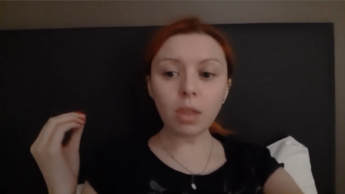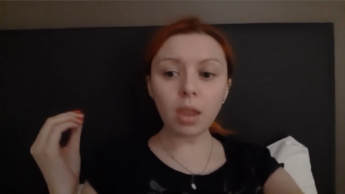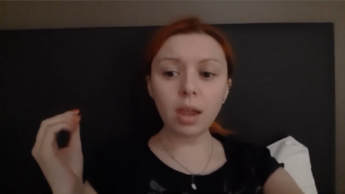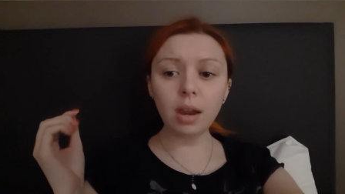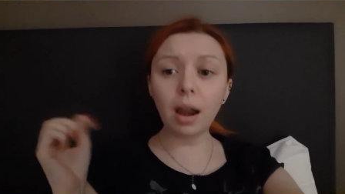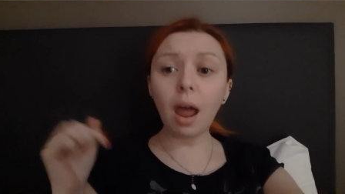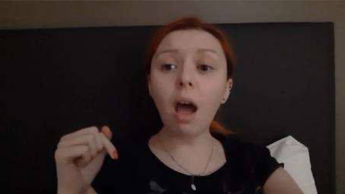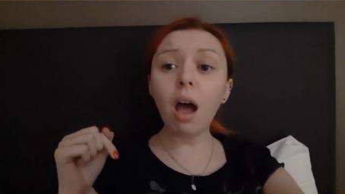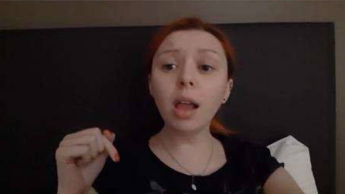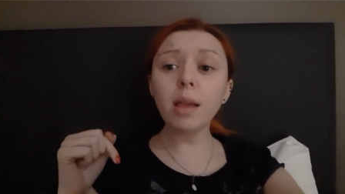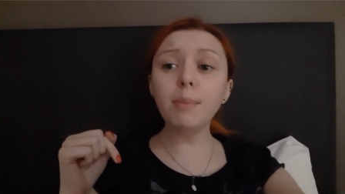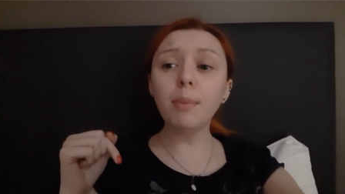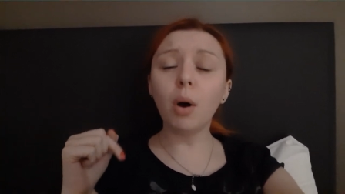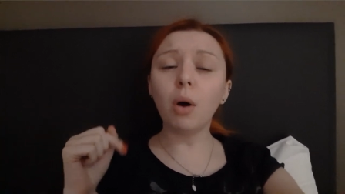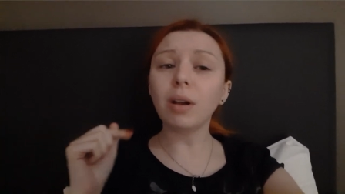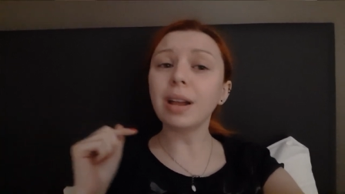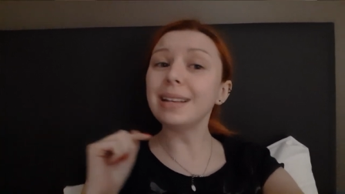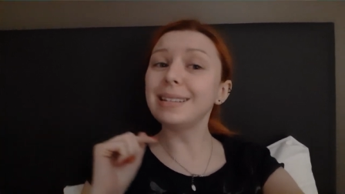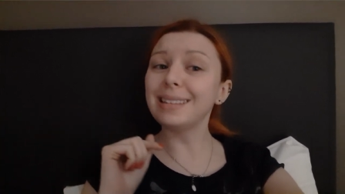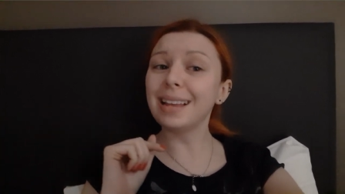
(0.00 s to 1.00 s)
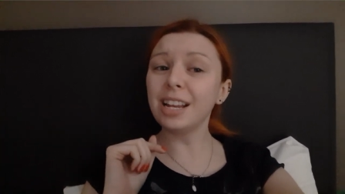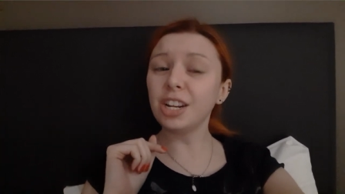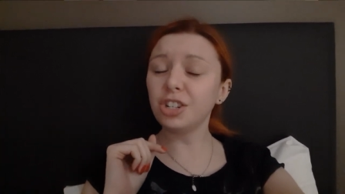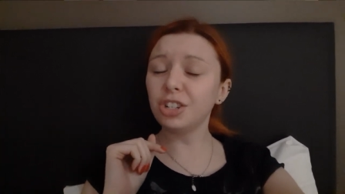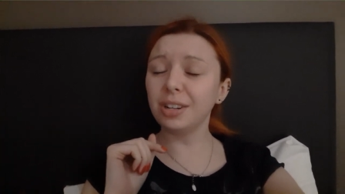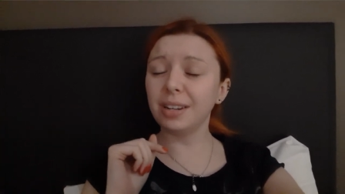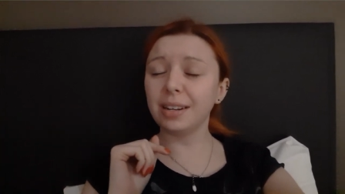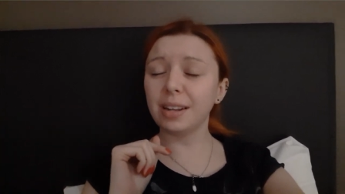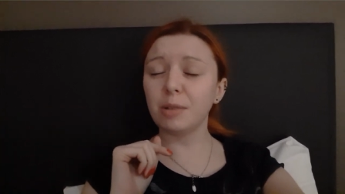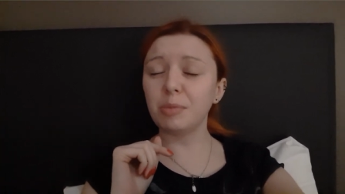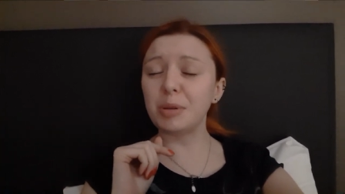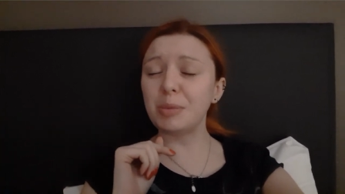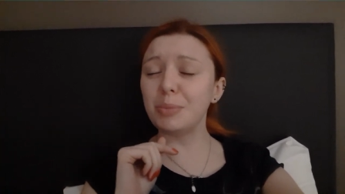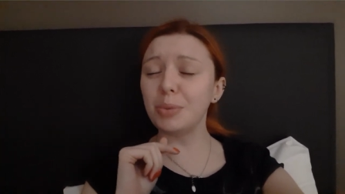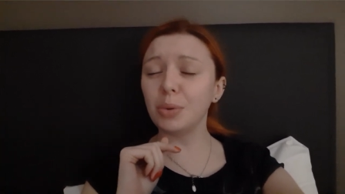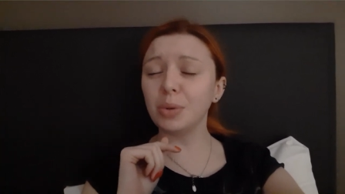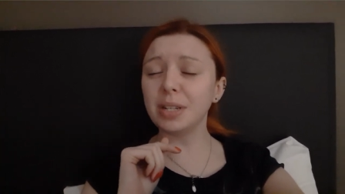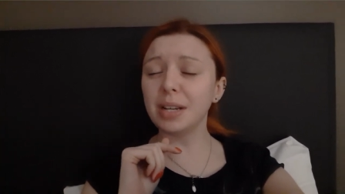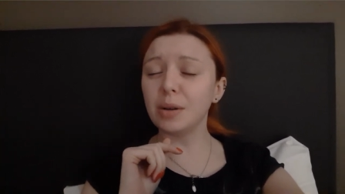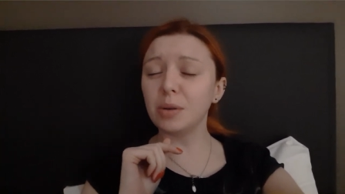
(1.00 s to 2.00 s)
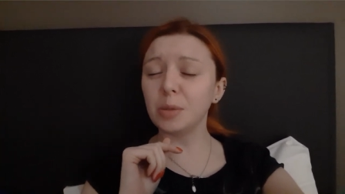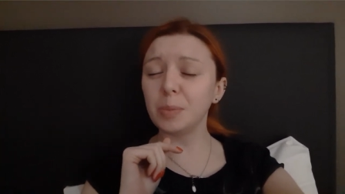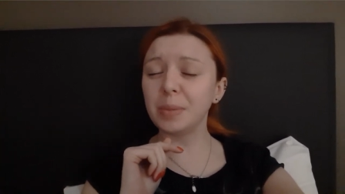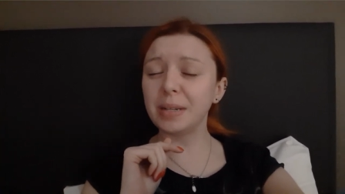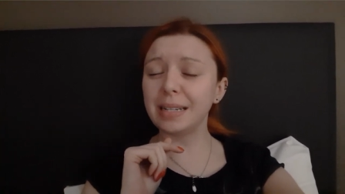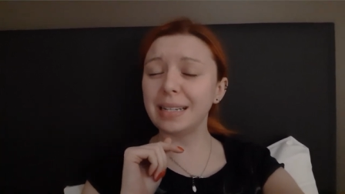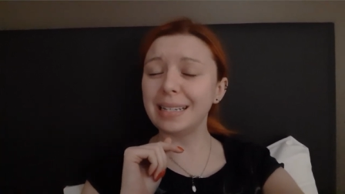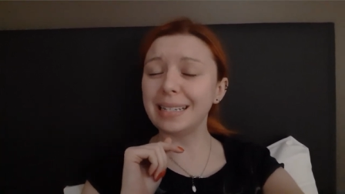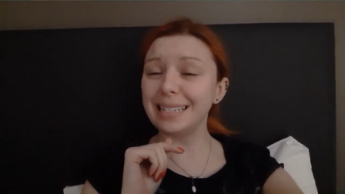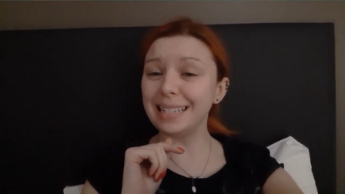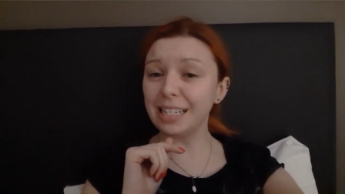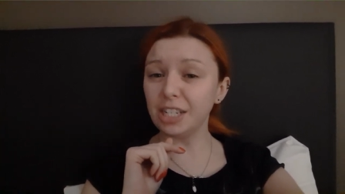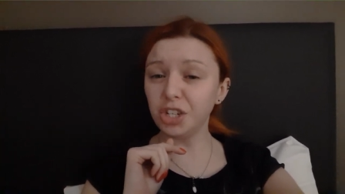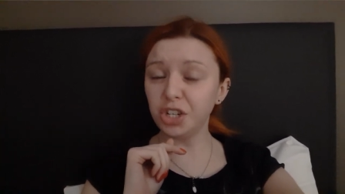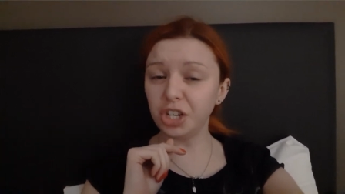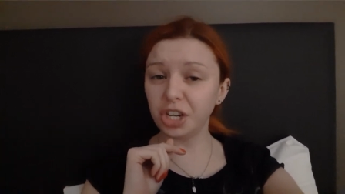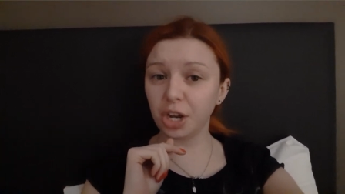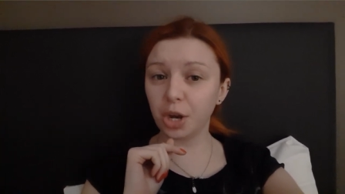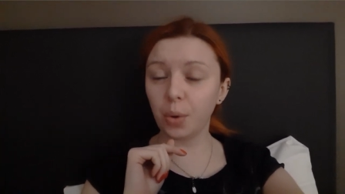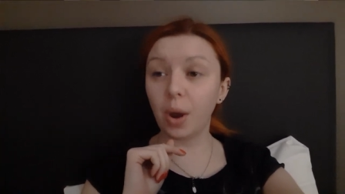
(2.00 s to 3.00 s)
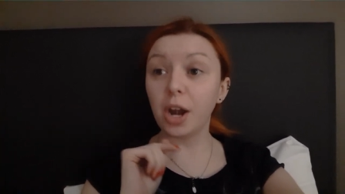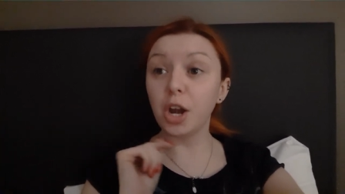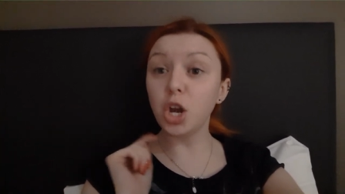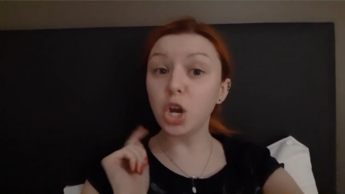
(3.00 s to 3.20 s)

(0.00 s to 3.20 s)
and HiPark has actually now been bought out by Adagio.